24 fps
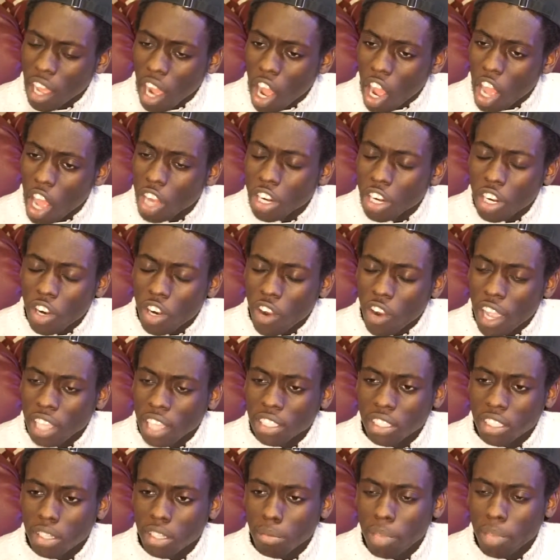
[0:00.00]

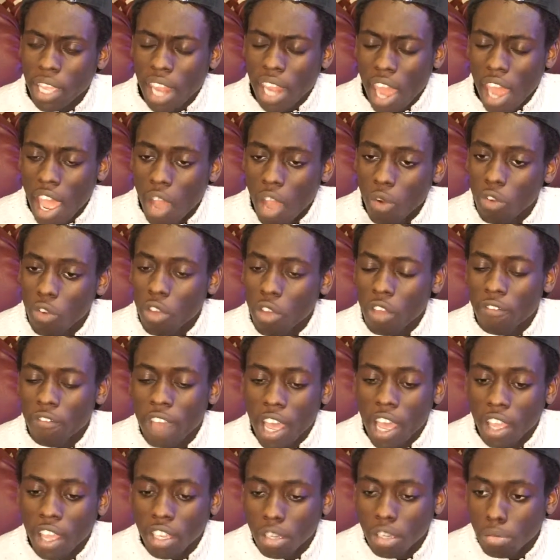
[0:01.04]
underestimate how
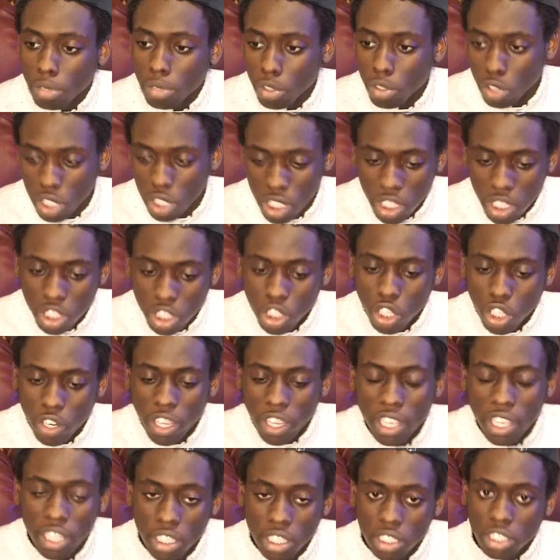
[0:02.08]
valuable leisure
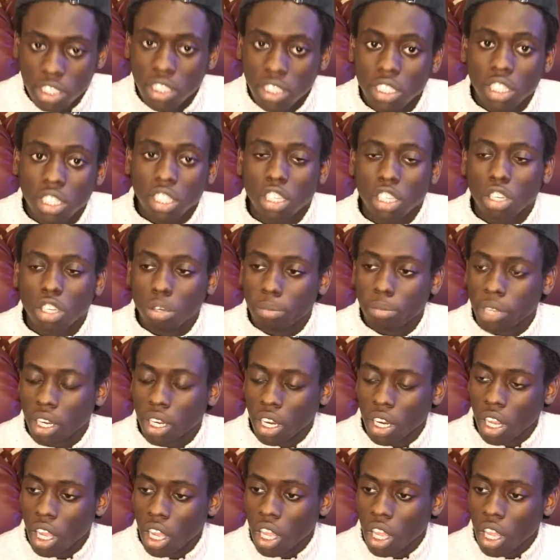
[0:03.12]
is to the human